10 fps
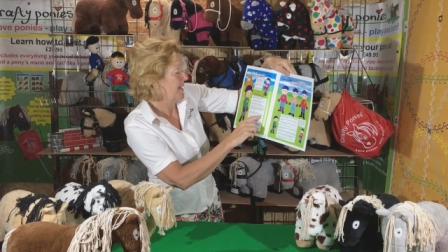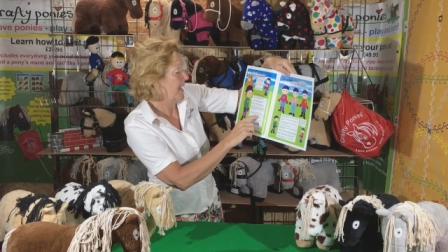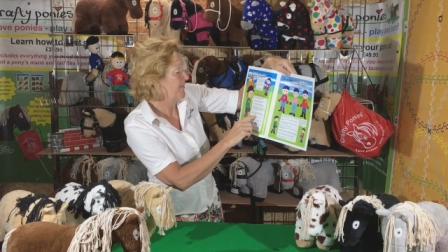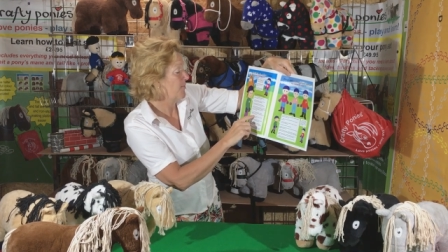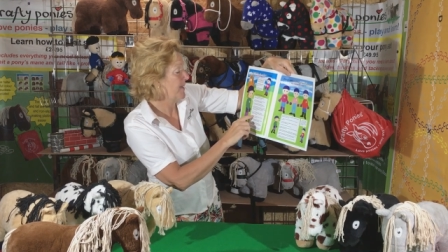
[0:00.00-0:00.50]

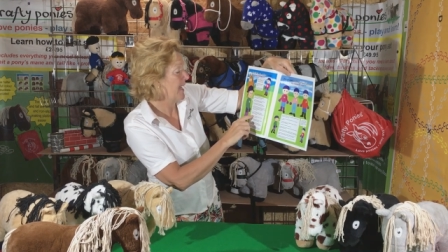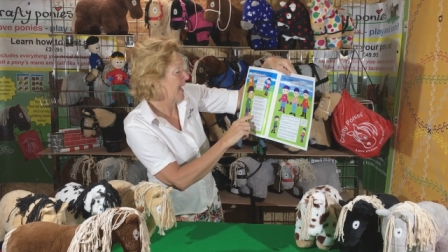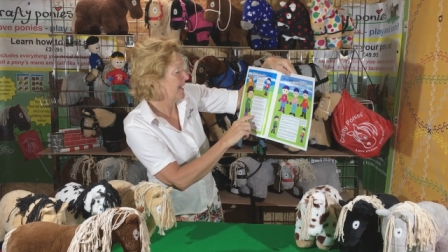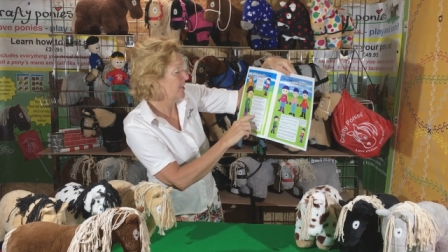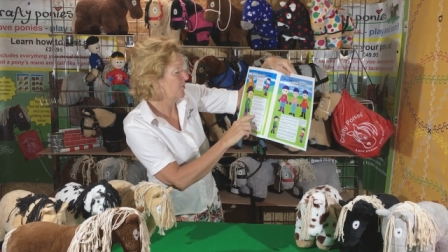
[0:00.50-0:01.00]
Never be
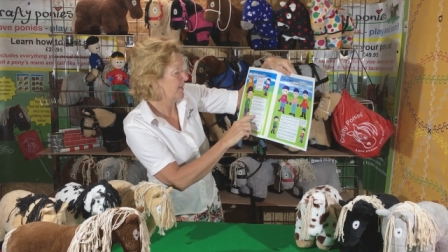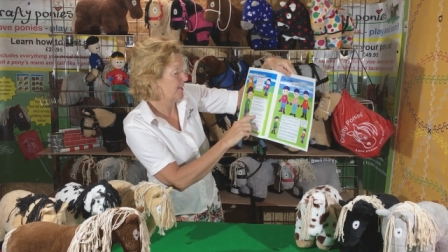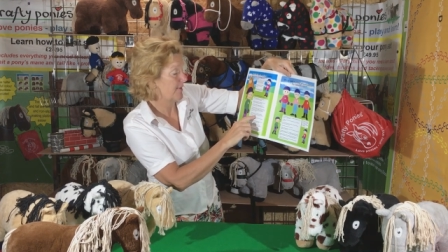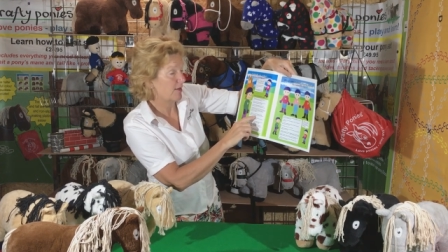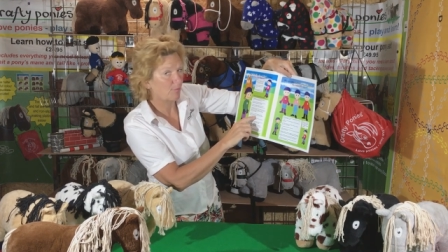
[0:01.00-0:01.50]

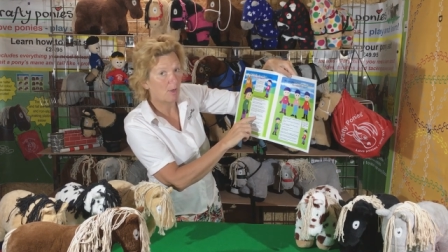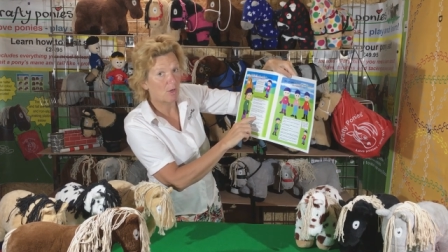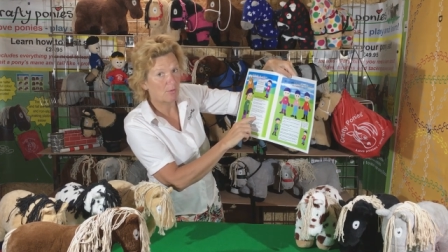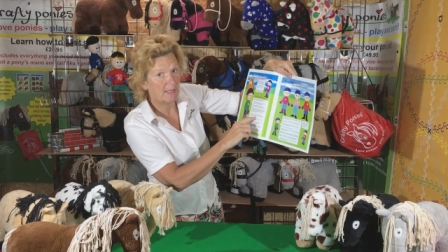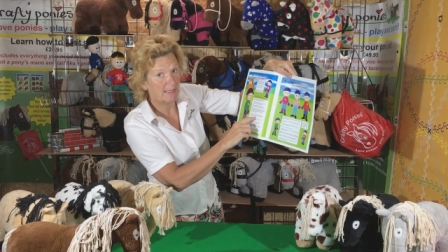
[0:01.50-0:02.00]
angry around
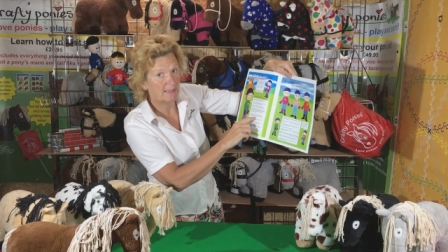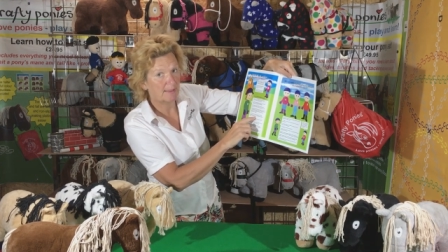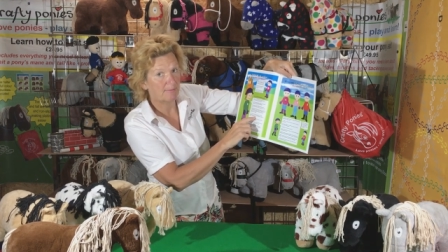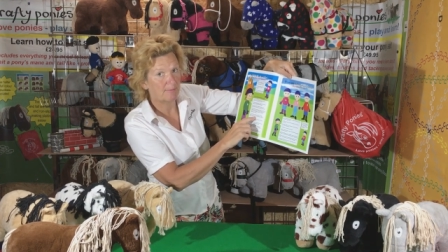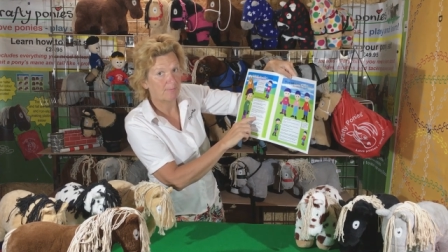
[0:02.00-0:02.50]

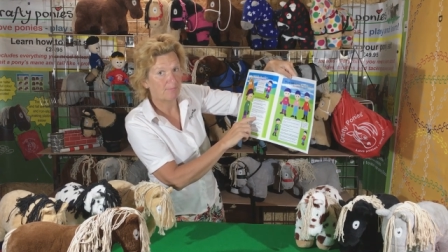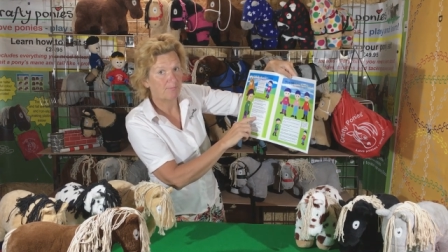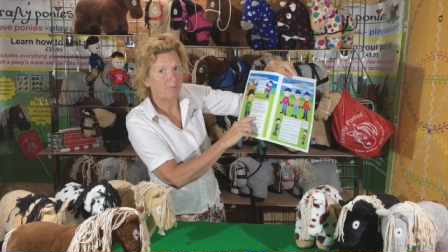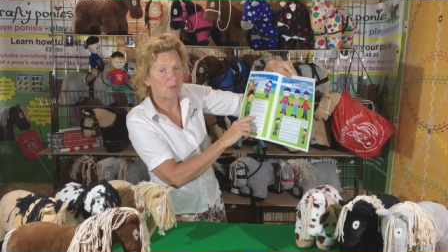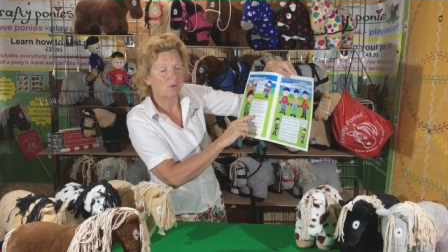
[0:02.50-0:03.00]
ponies.
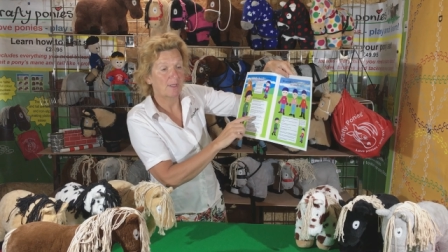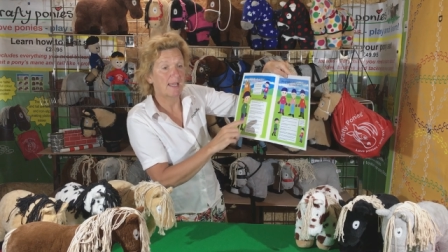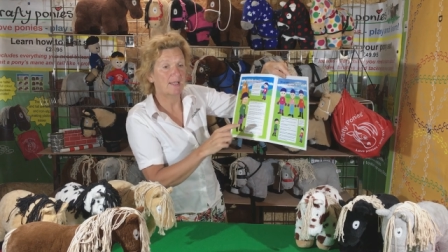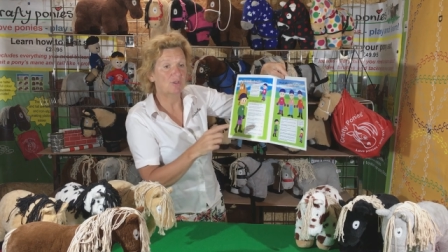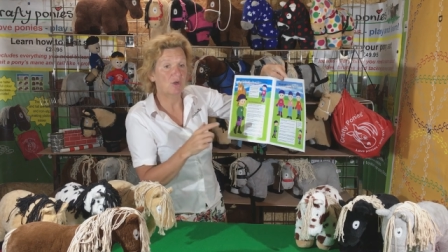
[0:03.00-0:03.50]

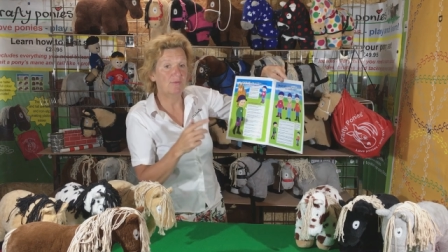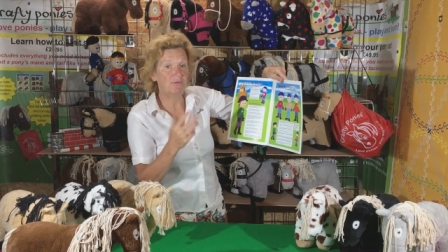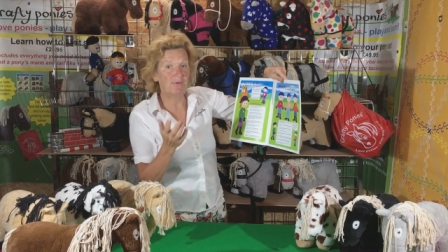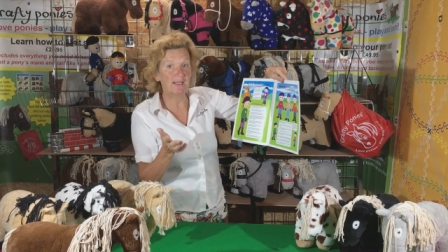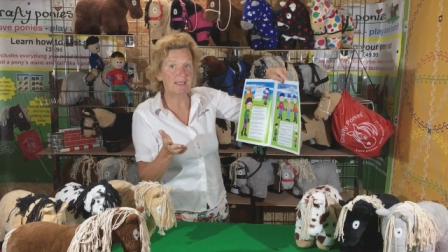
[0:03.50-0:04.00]
Okay, so if
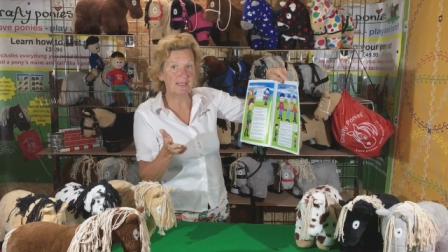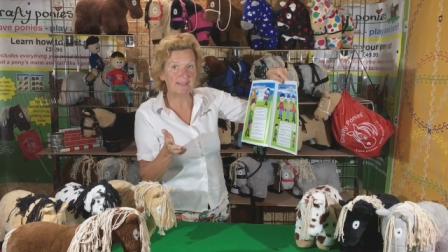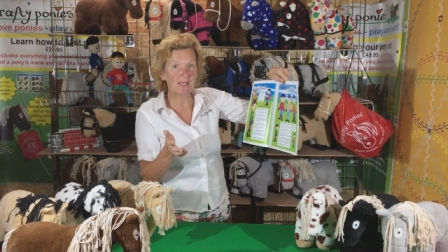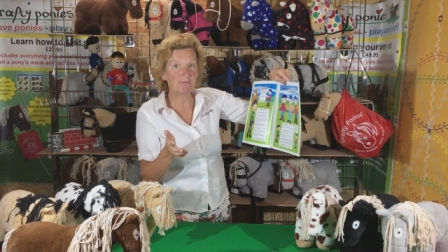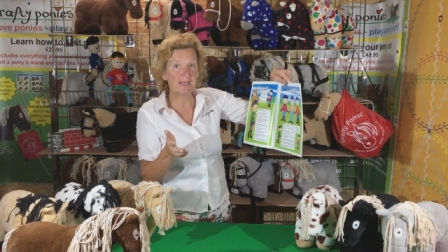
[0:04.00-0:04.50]
you're feeling
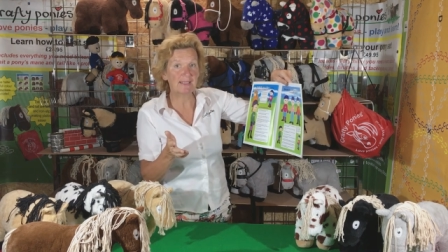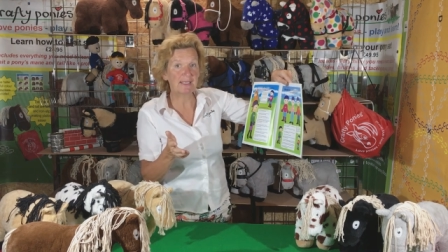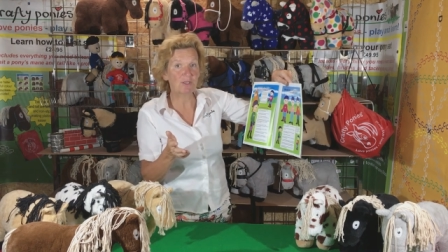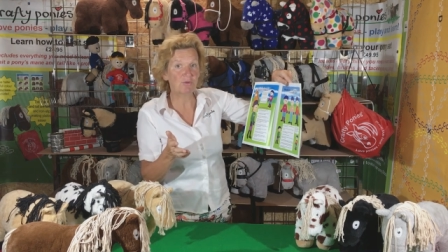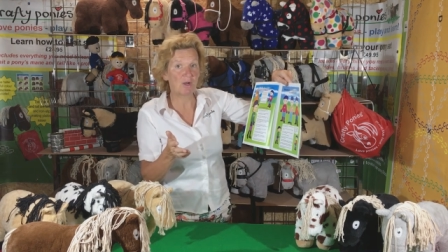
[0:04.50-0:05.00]
yourself
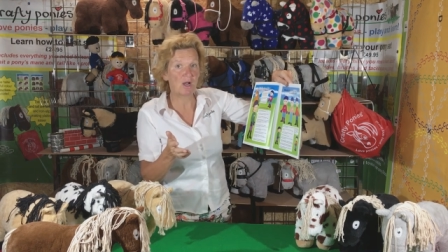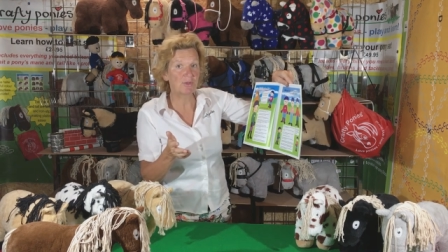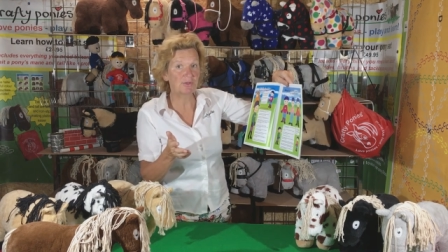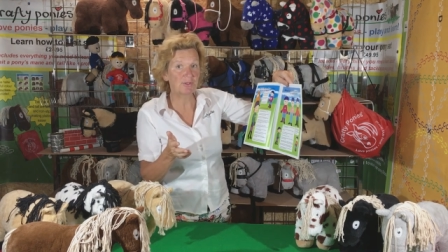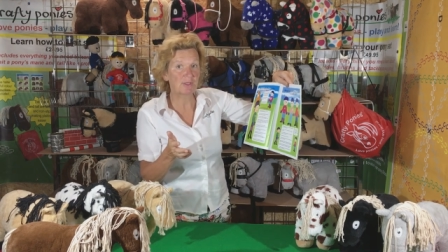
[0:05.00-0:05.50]
getting
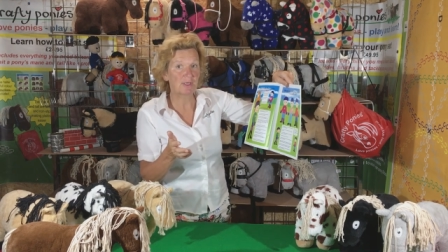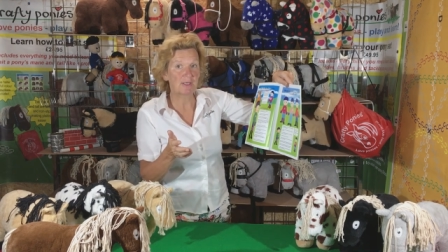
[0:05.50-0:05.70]
cross,